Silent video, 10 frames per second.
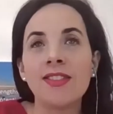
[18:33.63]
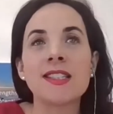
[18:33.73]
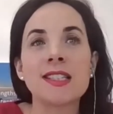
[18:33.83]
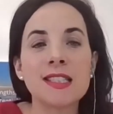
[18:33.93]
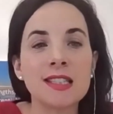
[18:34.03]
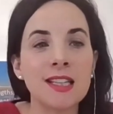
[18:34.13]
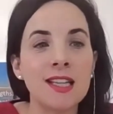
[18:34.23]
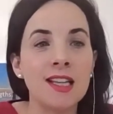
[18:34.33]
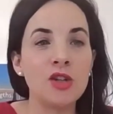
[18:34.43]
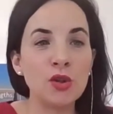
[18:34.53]
This, the,
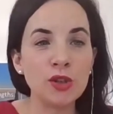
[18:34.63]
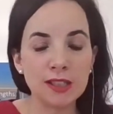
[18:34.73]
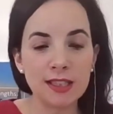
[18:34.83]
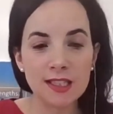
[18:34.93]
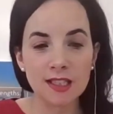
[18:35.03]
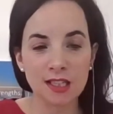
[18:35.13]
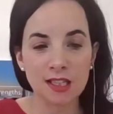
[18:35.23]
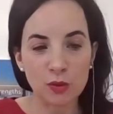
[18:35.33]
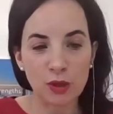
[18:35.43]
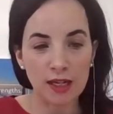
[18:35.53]
none of these
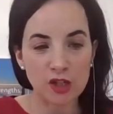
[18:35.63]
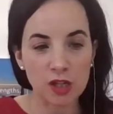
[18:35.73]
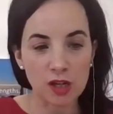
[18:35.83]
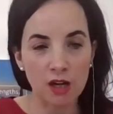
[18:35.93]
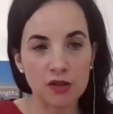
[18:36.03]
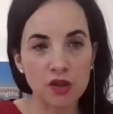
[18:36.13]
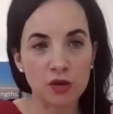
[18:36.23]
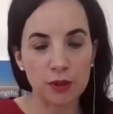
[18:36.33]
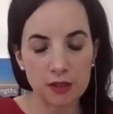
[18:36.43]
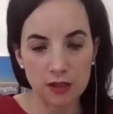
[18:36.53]
things will actually cost your
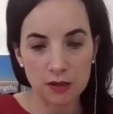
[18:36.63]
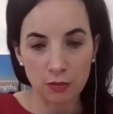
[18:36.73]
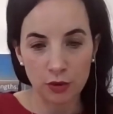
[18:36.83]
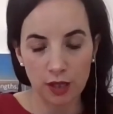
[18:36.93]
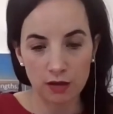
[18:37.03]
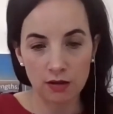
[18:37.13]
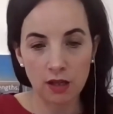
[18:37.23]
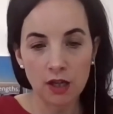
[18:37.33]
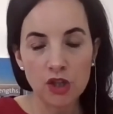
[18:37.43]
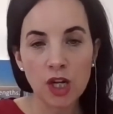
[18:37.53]
business money.
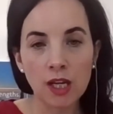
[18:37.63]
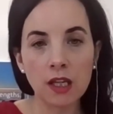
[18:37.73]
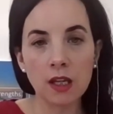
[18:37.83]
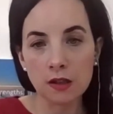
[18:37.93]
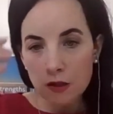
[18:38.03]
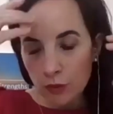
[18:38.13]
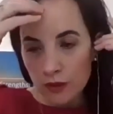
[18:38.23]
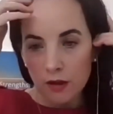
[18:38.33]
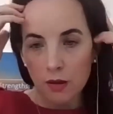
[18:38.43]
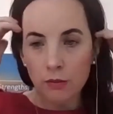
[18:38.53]
Check ins
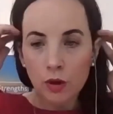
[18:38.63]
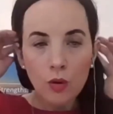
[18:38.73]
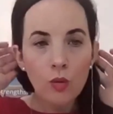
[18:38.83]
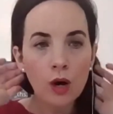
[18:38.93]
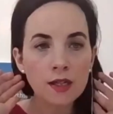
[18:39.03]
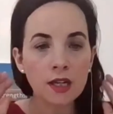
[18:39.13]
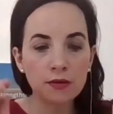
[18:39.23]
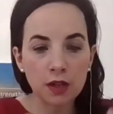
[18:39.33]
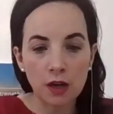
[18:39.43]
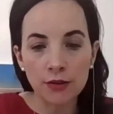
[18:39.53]
with them. What have
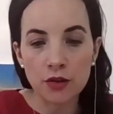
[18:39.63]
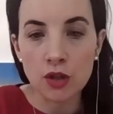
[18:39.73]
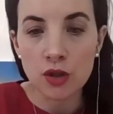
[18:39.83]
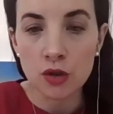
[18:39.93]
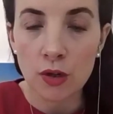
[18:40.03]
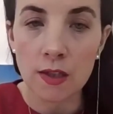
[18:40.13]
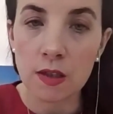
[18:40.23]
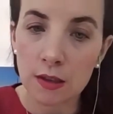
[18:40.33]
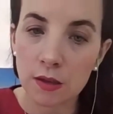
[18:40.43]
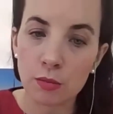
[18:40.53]
they on their to do
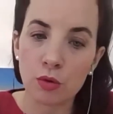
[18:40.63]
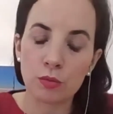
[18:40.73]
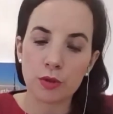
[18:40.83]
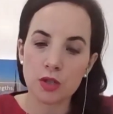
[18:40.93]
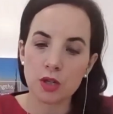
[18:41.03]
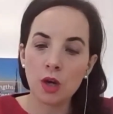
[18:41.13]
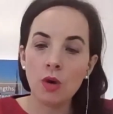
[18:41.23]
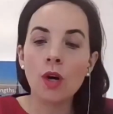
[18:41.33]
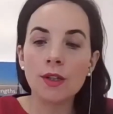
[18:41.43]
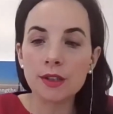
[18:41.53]
list at the moment?
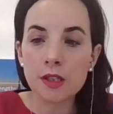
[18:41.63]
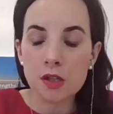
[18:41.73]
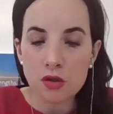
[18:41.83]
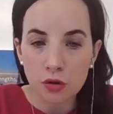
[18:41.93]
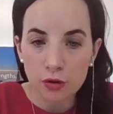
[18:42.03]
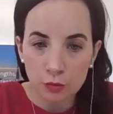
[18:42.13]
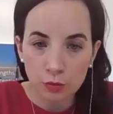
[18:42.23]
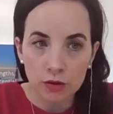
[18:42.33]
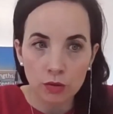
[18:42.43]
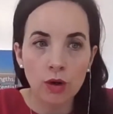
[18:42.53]
What are they struggling
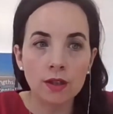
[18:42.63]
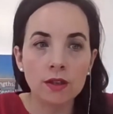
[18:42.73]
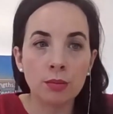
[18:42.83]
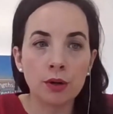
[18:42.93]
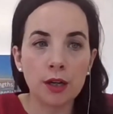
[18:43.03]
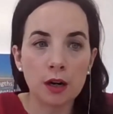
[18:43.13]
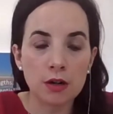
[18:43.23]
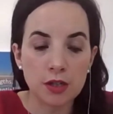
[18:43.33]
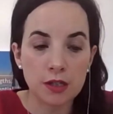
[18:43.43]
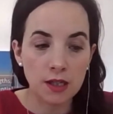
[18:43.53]
with? What are the
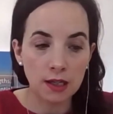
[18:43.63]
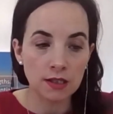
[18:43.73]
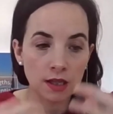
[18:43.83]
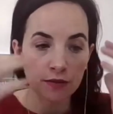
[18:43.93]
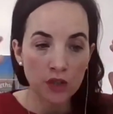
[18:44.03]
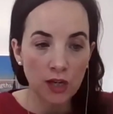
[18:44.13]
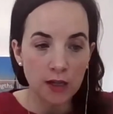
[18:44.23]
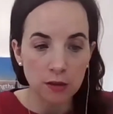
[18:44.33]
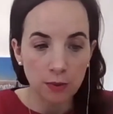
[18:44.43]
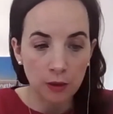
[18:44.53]
priorities? Let's have a
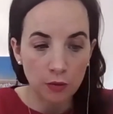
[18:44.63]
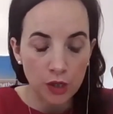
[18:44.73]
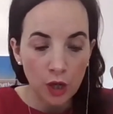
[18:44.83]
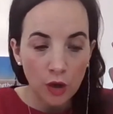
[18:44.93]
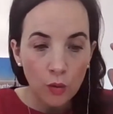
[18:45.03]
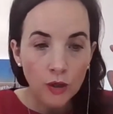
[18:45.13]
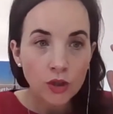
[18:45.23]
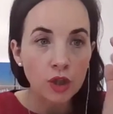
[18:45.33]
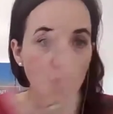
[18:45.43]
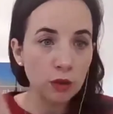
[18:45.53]
chat about what
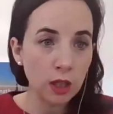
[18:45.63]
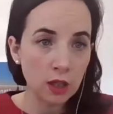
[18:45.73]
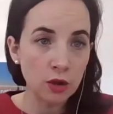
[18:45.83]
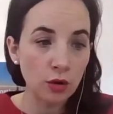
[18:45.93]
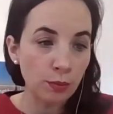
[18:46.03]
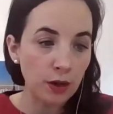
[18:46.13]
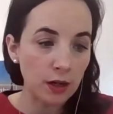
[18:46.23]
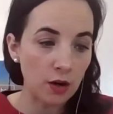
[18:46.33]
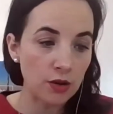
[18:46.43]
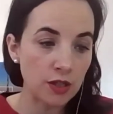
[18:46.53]
you think your
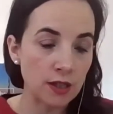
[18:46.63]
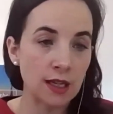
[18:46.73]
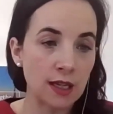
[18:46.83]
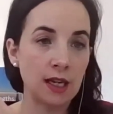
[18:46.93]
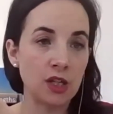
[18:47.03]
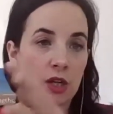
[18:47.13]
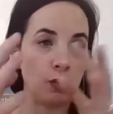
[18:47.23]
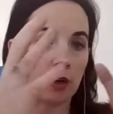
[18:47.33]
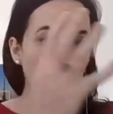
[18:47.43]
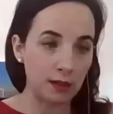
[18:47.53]
priorities and actually
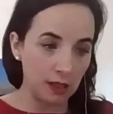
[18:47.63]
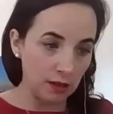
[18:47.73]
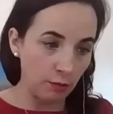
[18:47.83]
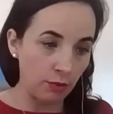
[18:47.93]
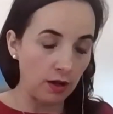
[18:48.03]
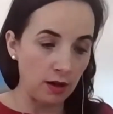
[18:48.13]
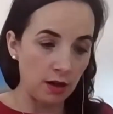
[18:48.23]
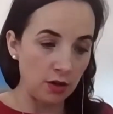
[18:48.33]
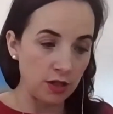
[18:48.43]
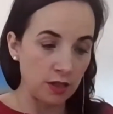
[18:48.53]
what I think the
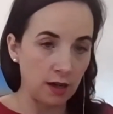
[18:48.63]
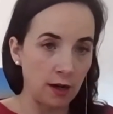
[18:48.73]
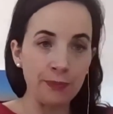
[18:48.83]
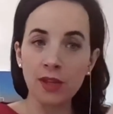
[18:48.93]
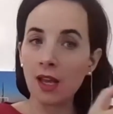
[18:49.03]
priorities are.